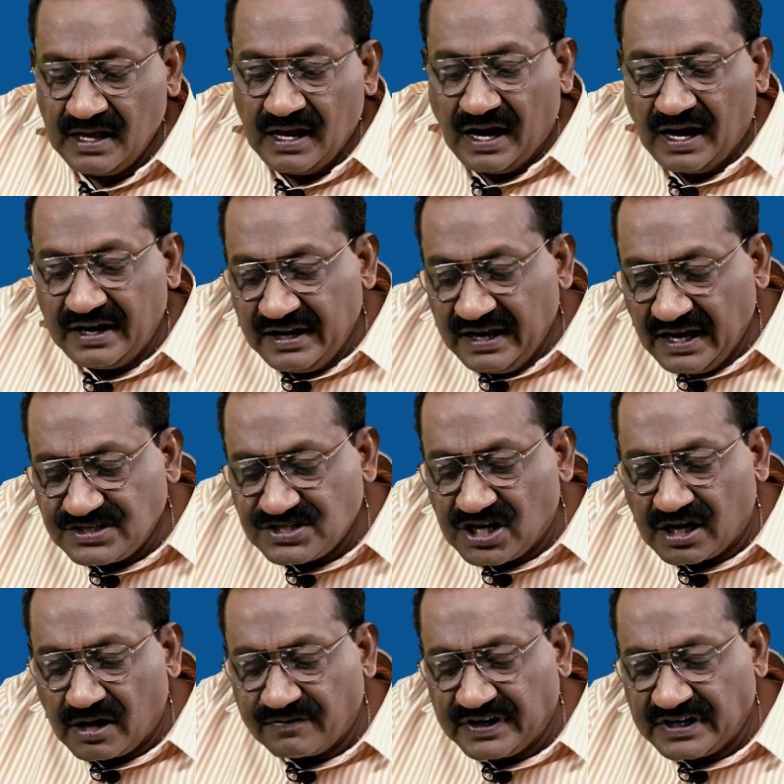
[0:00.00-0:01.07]
and H
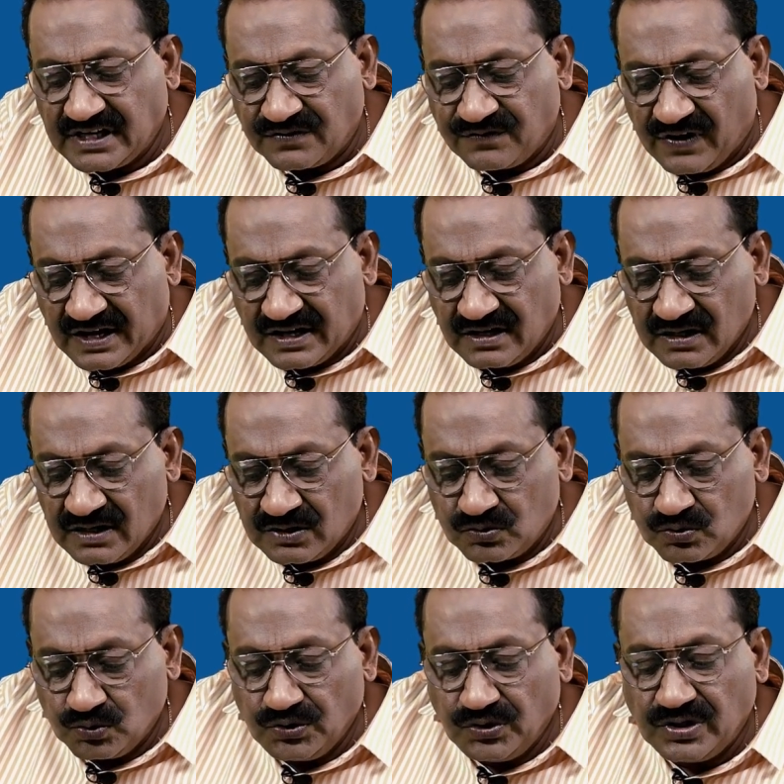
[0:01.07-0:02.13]
atomic weight is 1,
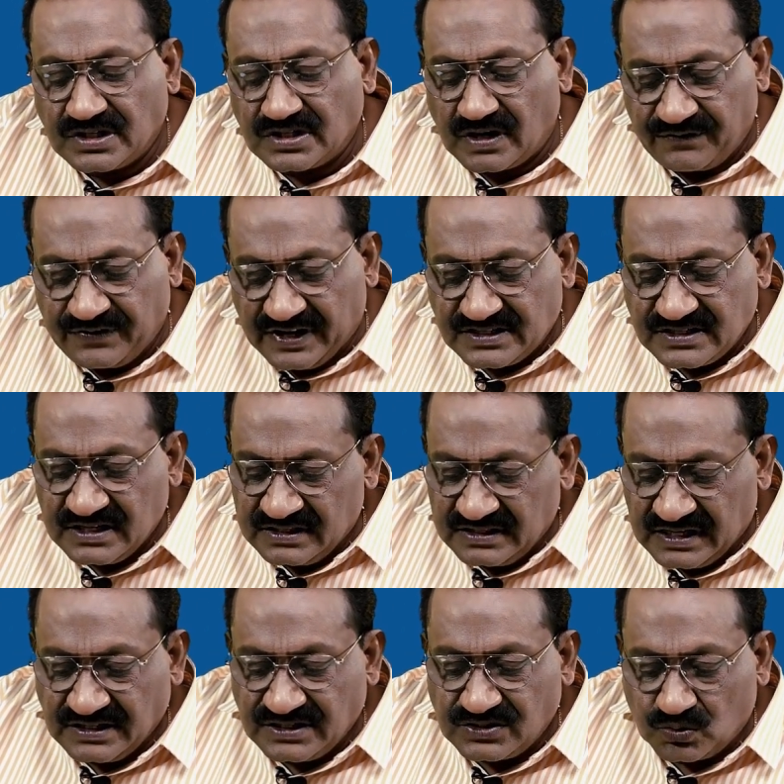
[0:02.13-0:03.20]
2 units of H,
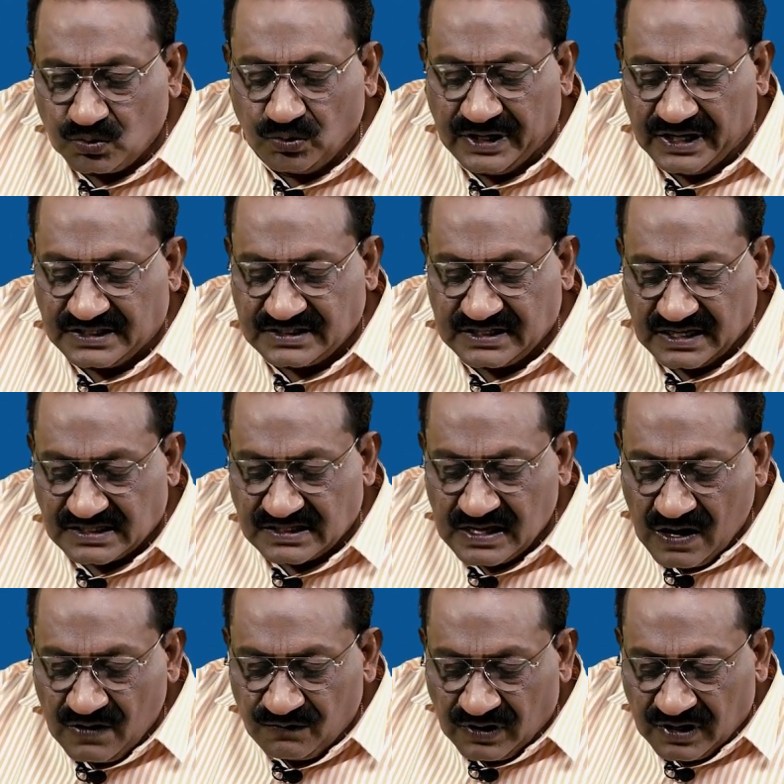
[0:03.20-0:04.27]
that is 2 H's,
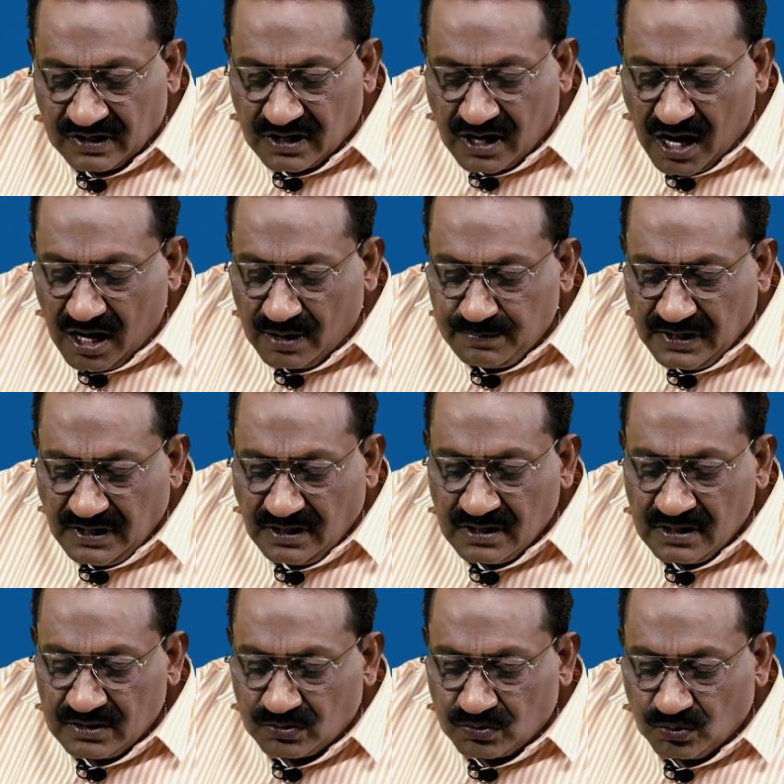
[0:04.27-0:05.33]
1 carbon,
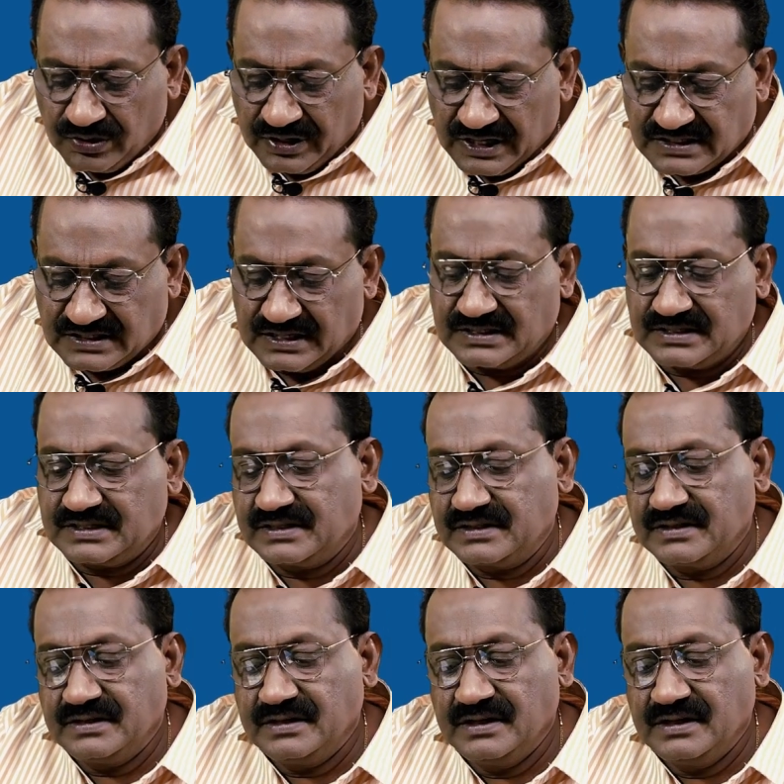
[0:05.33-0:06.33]
2 H's.